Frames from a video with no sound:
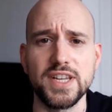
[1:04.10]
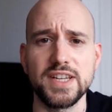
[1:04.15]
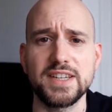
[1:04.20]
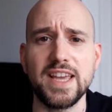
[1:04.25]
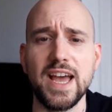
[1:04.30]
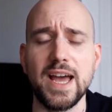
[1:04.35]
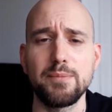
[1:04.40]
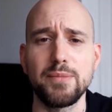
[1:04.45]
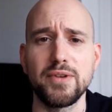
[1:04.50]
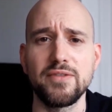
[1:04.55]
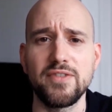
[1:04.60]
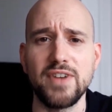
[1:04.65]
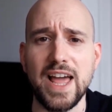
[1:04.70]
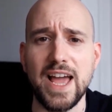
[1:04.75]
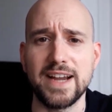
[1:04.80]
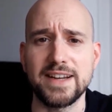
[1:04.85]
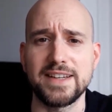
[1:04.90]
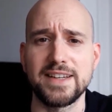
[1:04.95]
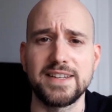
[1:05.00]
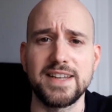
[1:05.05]
that can be
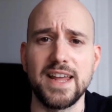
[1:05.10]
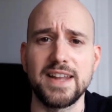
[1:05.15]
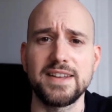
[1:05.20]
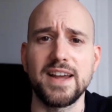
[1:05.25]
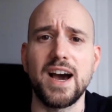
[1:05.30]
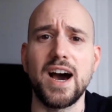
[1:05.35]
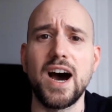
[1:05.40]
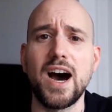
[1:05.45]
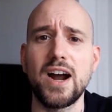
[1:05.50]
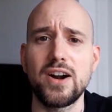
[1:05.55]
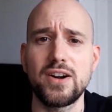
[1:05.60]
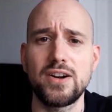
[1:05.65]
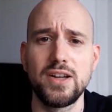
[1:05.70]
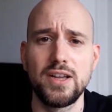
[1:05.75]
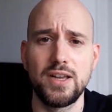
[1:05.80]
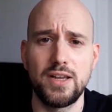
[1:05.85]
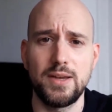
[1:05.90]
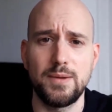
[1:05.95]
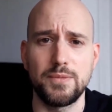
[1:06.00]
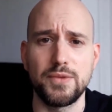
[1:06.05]
flagged and that are
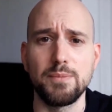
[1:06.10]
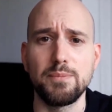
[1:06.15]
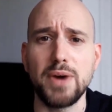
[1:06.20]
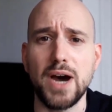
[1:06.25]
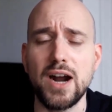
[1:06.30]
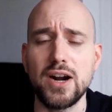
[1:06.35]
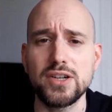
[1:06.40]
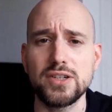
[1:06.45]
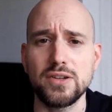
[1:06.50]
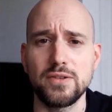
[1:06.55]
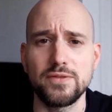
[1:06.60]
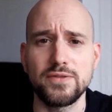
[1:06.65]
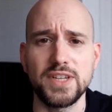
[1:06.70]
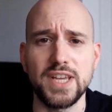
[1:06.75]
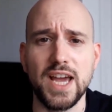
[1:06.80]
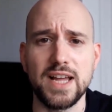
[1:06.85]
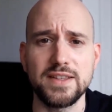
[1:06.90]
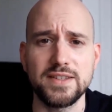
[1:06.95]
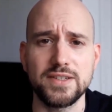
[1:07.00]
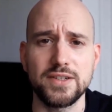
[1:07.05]
the part of
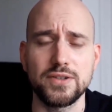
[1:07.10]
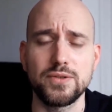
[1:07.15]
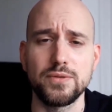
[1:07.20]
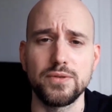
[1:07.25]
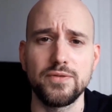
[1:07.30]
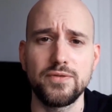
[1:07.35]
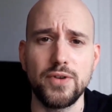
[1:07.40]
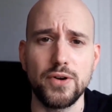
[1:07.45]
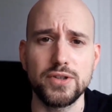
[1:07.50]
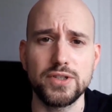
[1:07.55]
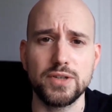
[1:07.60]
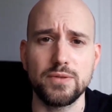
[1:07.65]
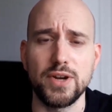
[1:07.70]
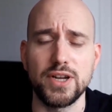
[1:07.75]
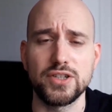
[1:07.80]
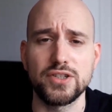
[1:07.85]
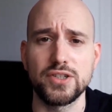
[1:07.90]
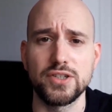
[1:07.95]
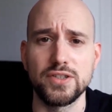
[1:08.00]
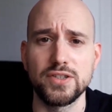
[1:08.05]
the answer to the first
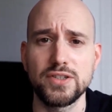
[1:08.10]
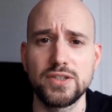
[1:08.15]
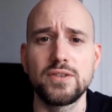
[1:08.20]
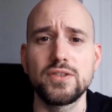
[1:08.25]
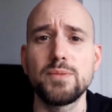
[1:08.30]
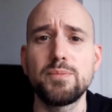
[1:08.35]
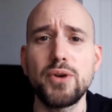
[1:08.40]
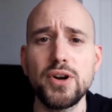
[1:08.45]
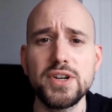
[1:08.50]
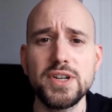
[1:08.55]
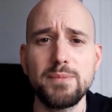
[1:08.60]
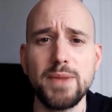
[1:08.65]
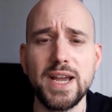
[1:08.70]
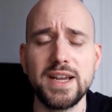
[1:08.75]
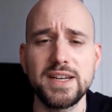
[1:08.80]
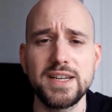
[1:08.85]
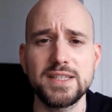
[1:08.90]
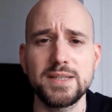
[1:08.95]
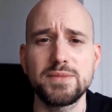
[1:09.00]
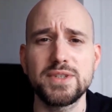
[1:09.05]
questions. Reporting
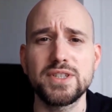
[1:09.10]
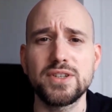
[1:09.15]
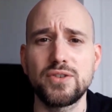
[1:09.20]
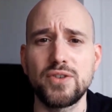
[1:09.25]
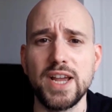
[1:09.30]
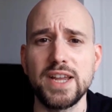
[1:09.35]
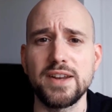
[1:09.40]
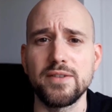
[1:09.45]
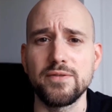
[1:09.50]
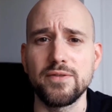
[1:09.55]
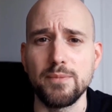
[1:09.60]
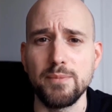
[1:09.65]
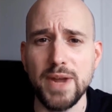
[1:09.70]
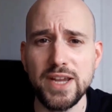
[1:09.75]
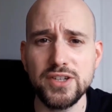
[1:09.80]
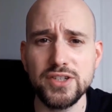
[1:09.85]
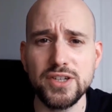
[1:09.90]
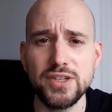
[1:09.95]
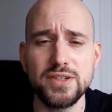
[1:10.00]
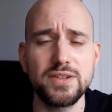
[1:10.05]
mechanisms create
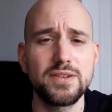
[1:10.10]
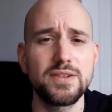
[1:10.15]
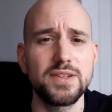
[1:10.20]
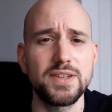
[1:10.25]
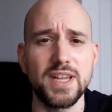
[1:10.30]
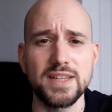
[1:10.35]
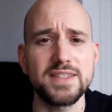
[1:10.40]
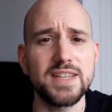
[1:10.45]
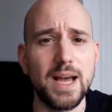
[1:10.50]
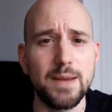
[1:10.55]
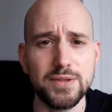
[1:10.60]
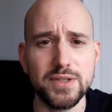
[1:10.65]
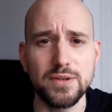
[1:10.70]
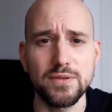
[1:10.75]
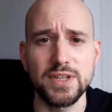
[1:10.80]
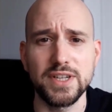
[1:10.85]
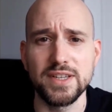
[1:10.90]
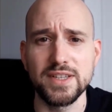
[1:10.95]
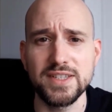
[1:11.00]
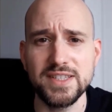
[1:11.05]
information that's
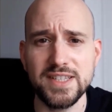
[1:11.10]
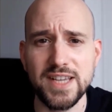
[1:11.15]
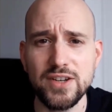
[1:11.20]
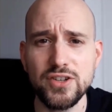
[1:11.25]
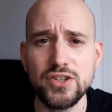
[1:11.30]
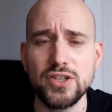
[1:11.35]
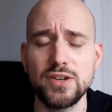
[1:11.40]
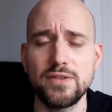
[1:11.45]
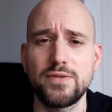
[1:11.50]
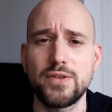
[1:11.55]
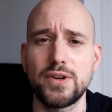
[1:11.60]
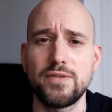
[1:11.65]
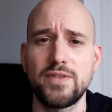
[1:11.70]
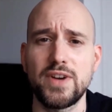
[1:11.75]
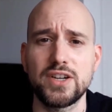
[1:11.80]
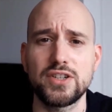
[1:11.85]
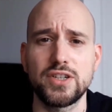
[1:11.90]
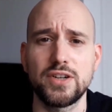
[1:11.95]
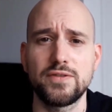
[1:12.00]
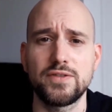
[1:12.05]
absolutely essential for the
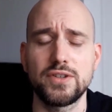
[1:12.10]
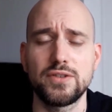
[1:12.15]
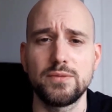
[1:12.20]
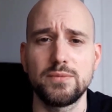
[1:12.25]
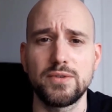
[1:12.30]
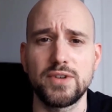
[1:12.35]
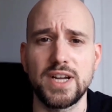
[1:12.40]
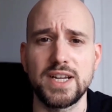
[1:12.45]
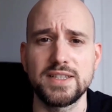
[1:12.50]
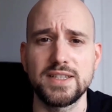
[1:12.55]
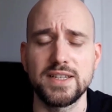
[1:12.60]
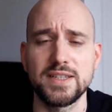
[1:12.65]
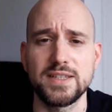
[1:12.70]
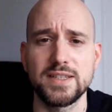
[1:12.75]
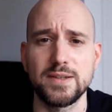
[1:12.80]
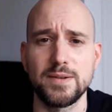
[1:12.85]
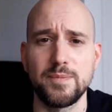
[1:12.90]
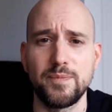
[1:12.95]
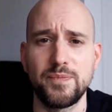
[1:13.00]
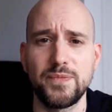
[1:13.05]
functioning of the human rights
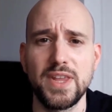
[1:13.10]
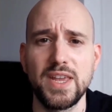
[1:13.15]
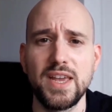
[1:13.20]
system.